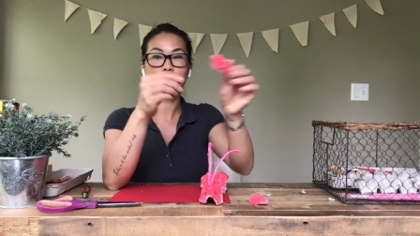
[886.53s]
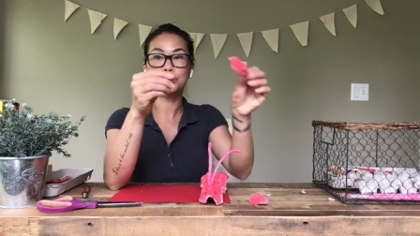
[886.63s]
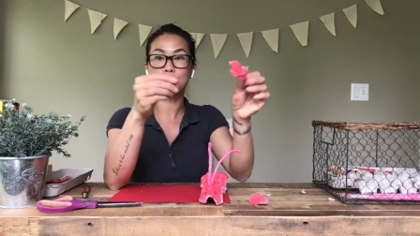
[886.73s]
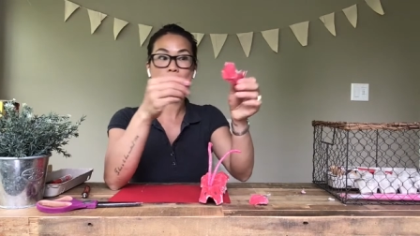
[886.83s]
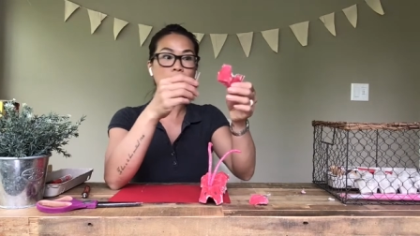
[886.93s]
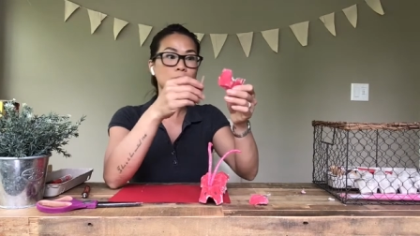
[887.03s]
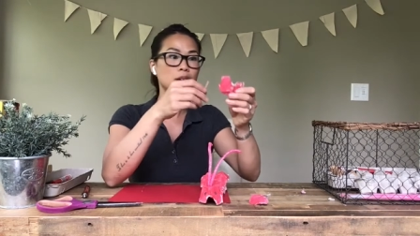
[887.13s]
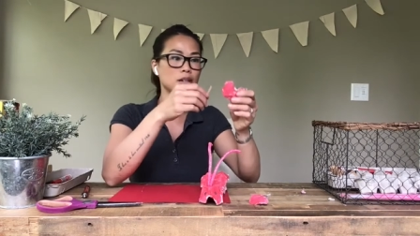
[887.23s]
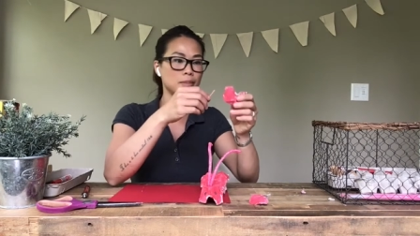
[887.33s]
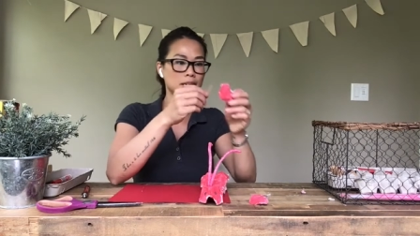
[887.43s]
So I'm
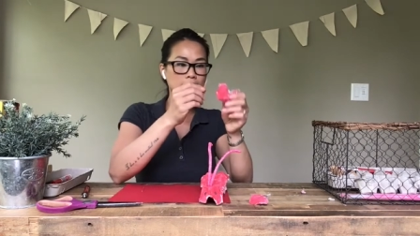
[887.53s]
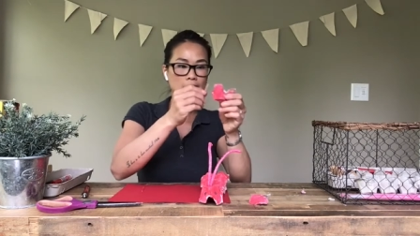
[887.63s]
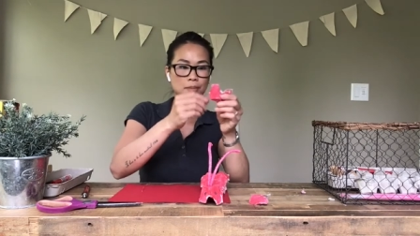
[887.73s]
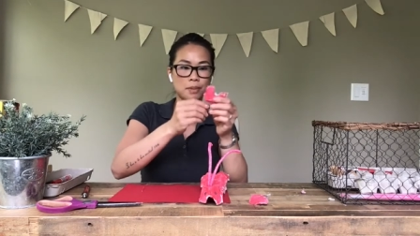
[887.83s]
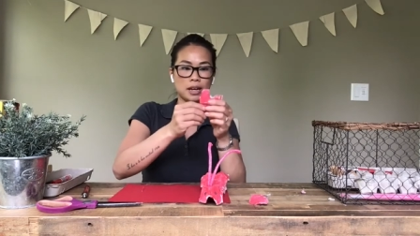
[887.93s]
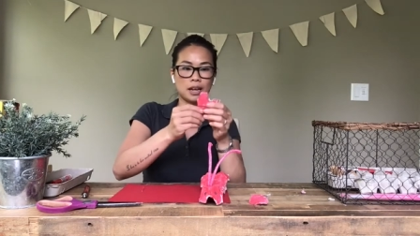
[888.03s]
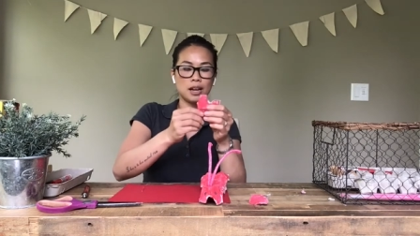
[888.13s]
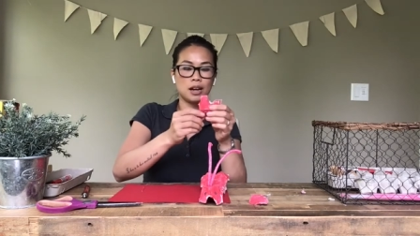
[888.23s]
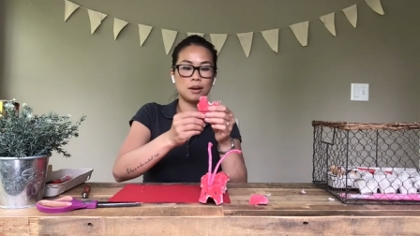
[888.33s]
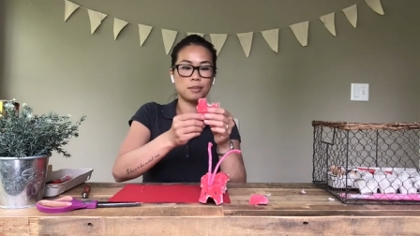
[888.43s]
going to be taping
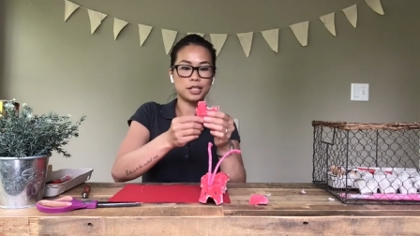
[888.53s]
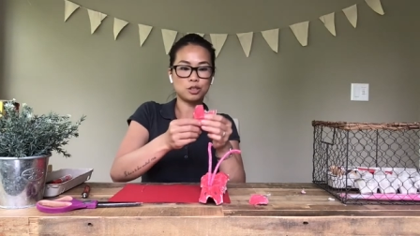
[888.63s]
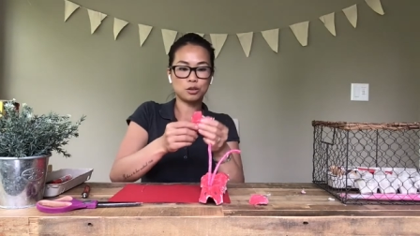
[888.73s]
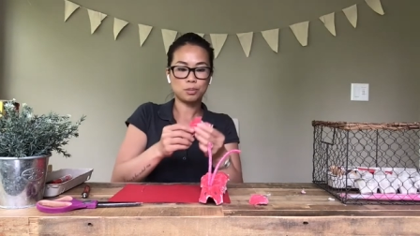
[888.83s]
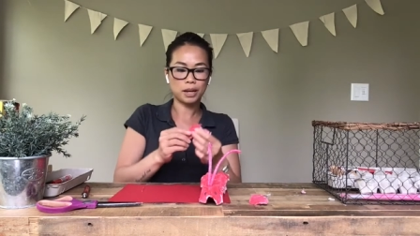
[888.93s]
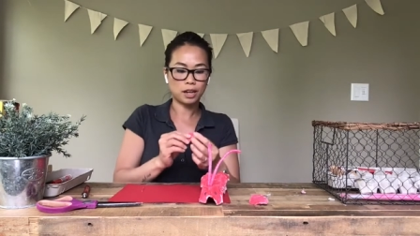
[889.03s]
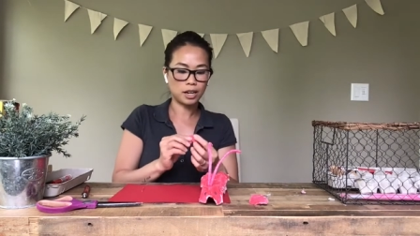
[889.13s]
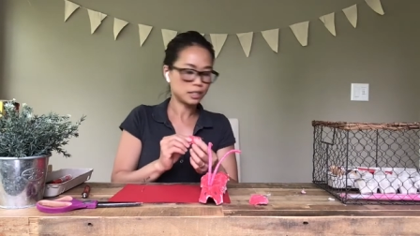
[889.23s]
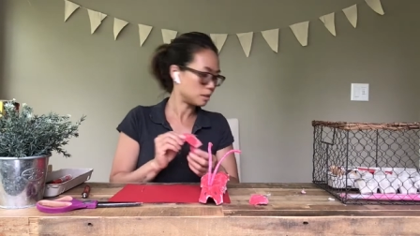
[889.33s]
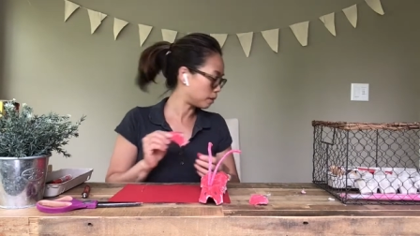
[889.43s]
my toothpick
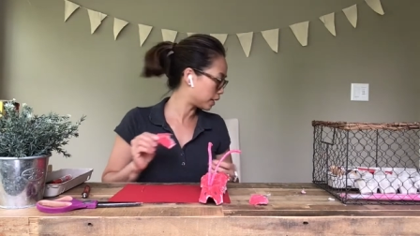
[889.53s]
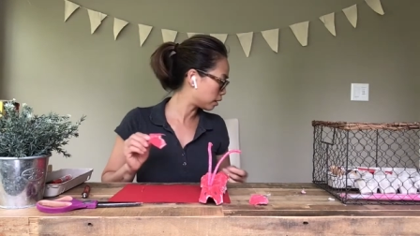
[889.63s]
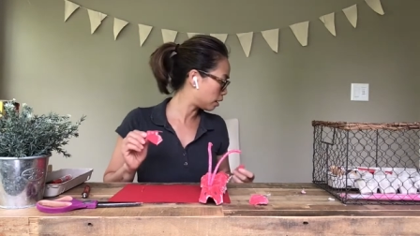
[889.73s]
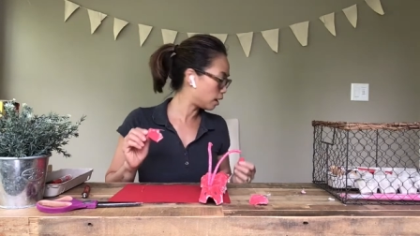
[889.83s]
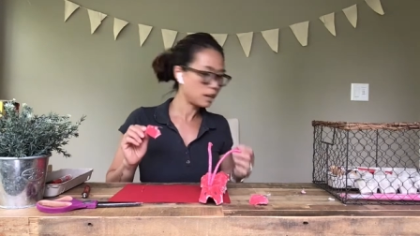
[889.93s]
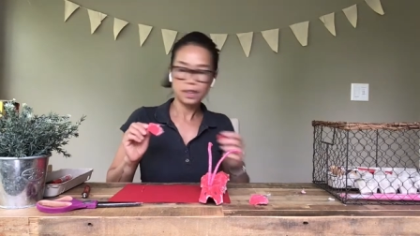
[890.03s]
onto my claw.